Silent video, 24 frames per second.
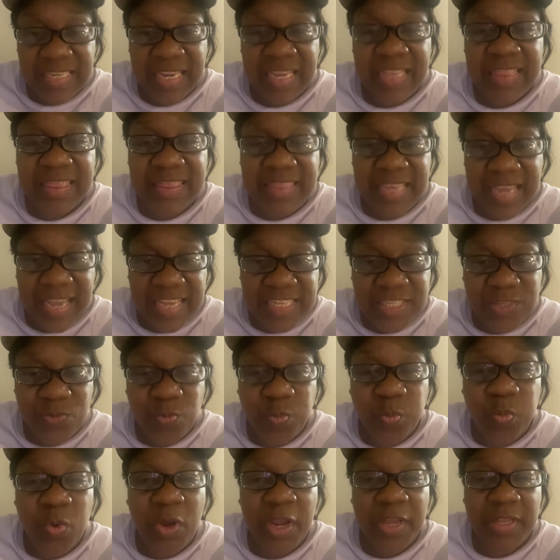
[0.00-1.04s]
And that's
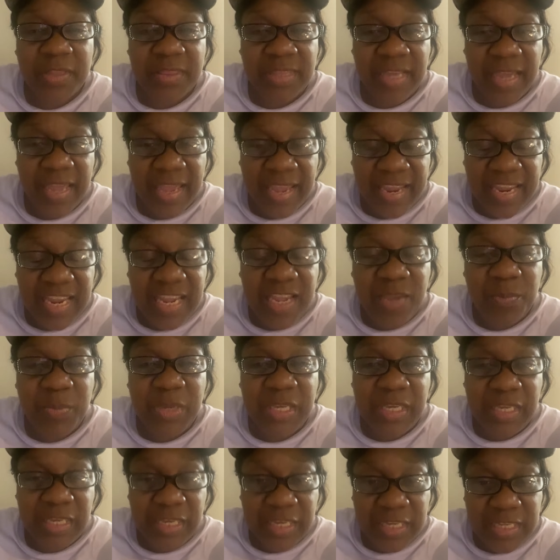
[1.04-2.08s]
what the aim
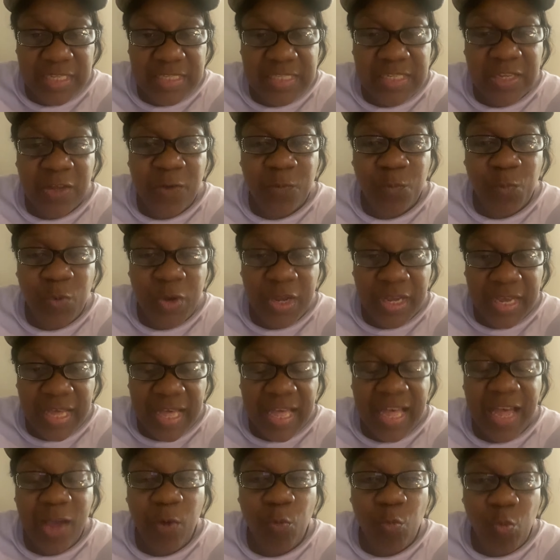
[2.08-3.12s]
is of what
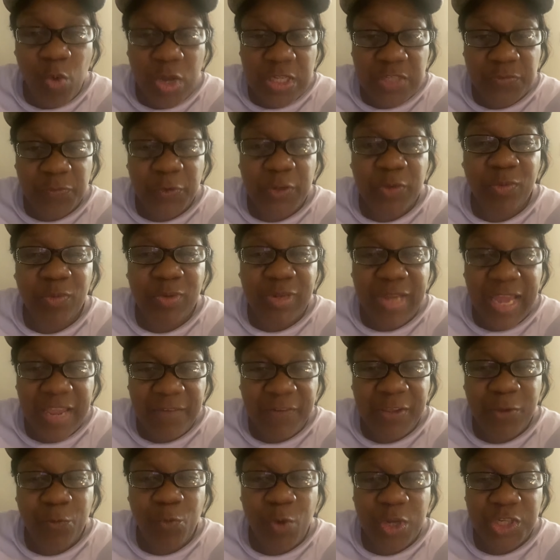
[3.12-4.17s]
God wants for your
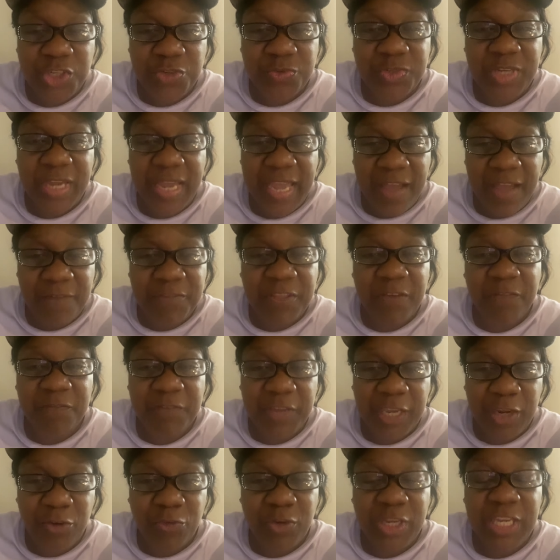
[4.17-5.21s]
life. He wants you to have the
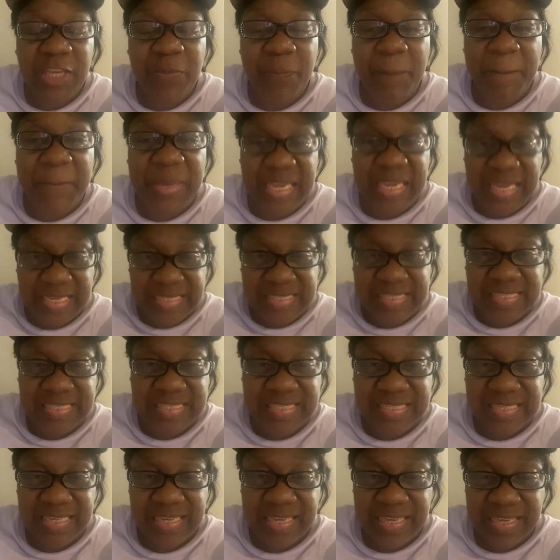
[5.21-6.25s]
very best.